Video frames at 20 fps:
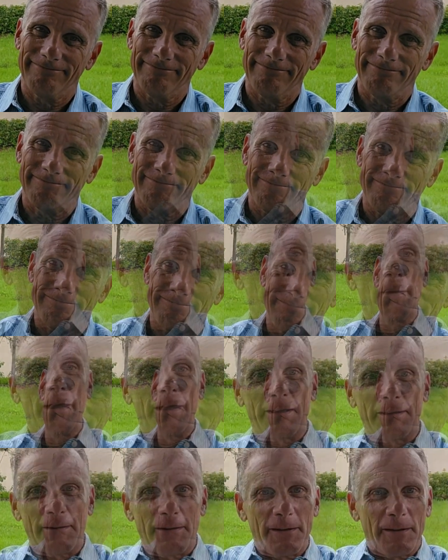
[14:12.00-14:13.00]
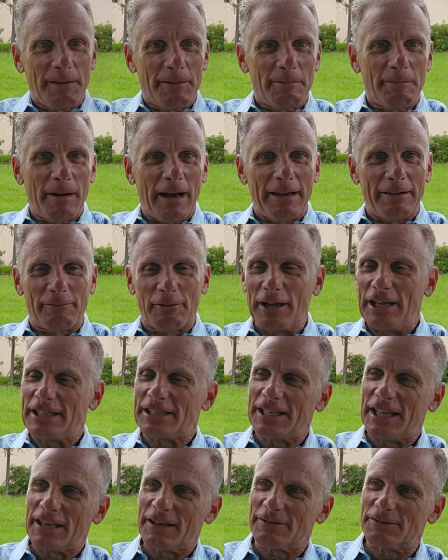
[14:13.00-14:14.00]
So after my
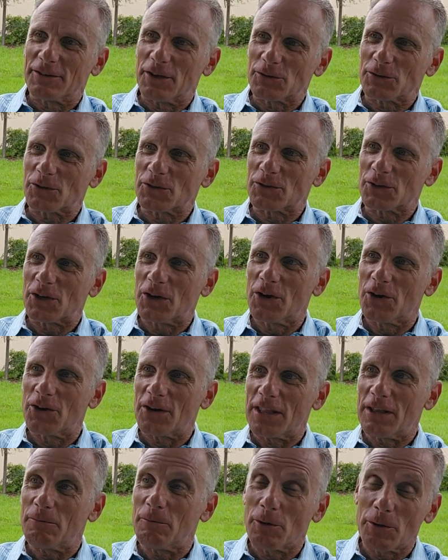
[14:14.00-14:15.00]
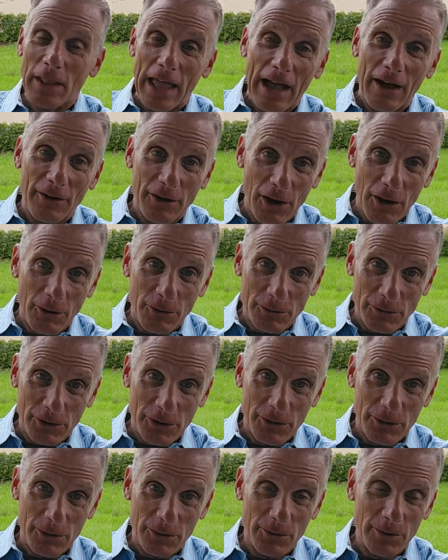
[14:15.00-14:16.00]
reasoning of Social Security, we'll now go
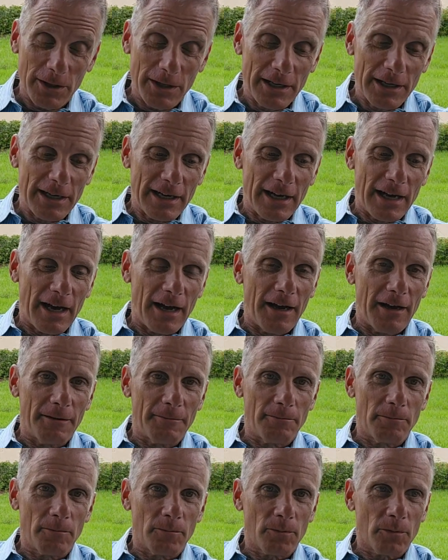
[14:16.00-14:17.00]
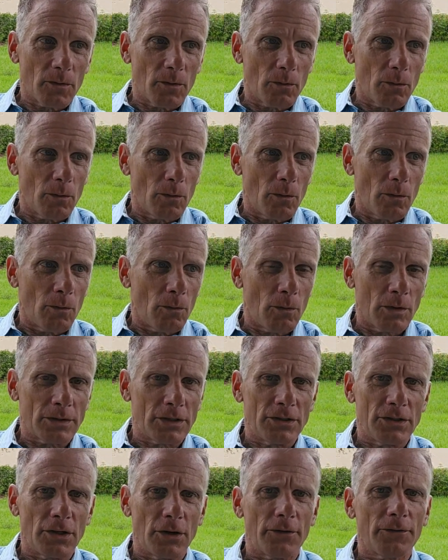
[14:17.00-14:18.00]
to what
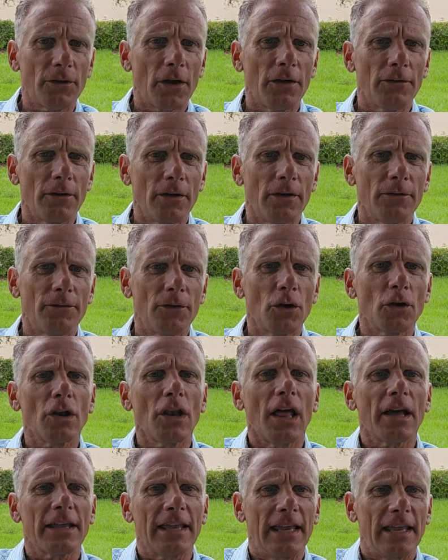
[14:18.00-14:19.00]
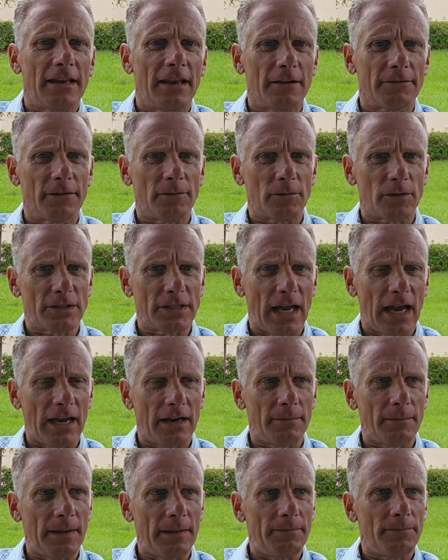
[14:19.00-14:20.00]
to do. If you're lucky enough in
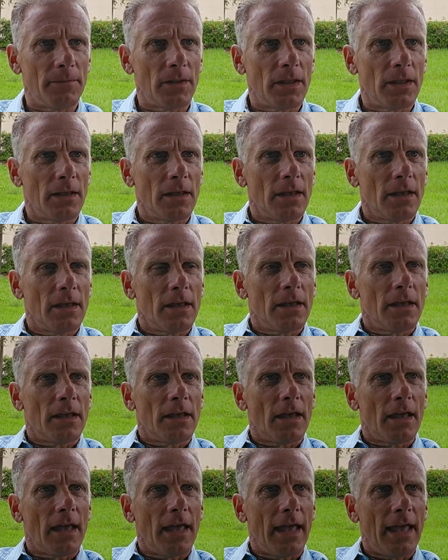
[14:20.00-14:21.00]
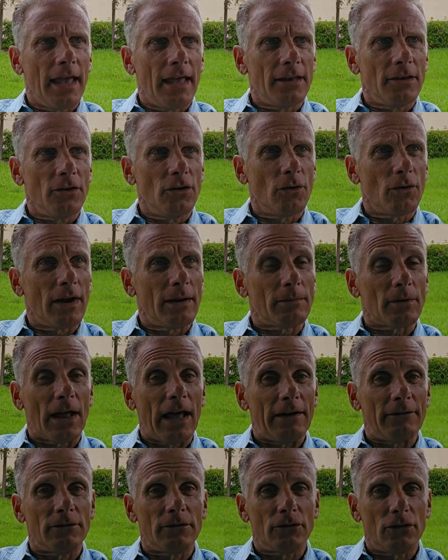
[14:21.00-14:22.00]
retirement and you're able to
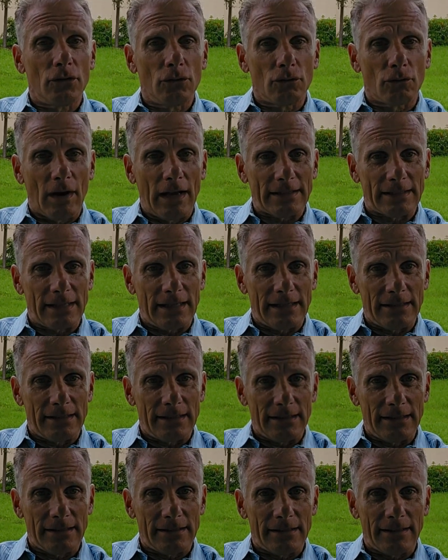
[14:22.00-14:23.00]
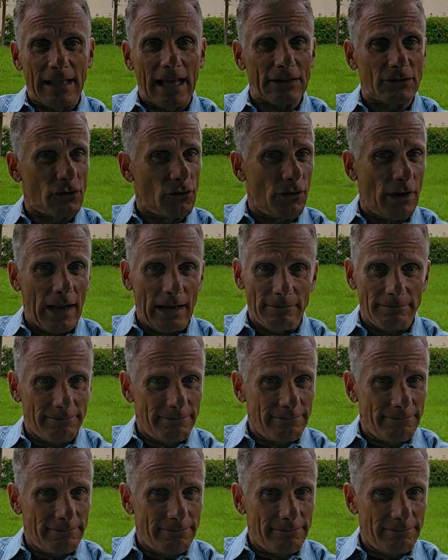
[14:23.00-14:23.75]
have 2 residences, that's great.